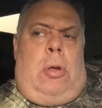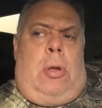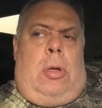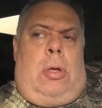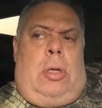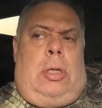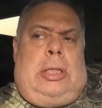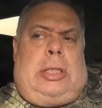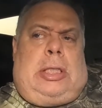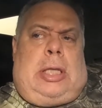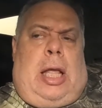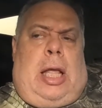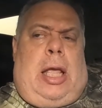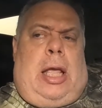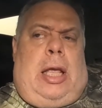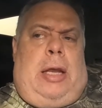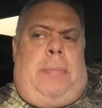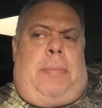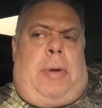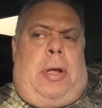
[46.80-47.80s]

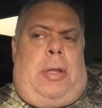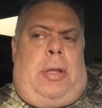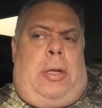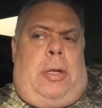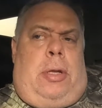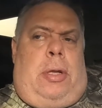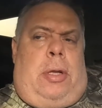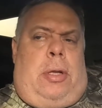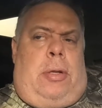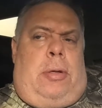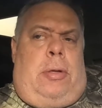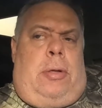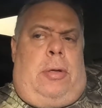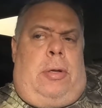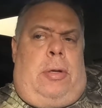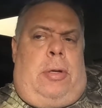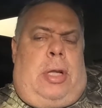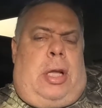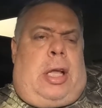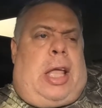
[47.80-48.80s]
signed by the
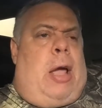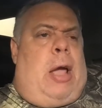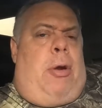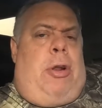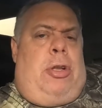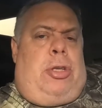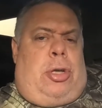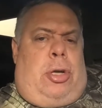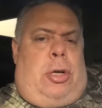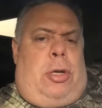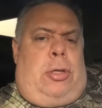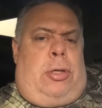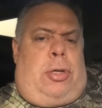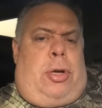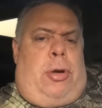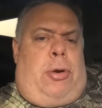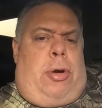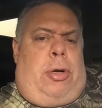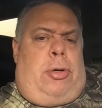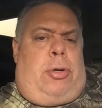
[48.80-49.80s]
county judge
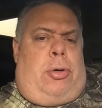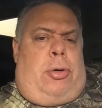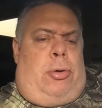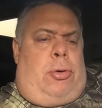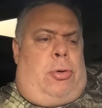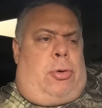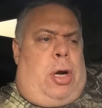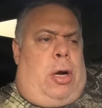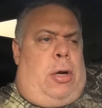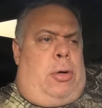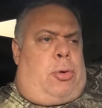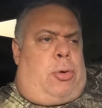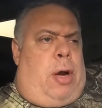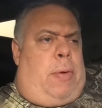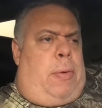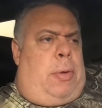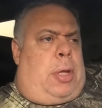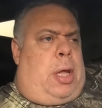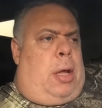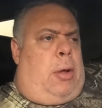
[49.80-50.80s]
here in
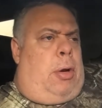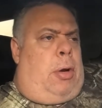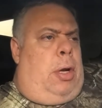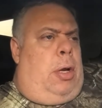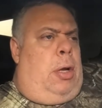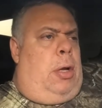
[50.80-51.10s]
Travis County,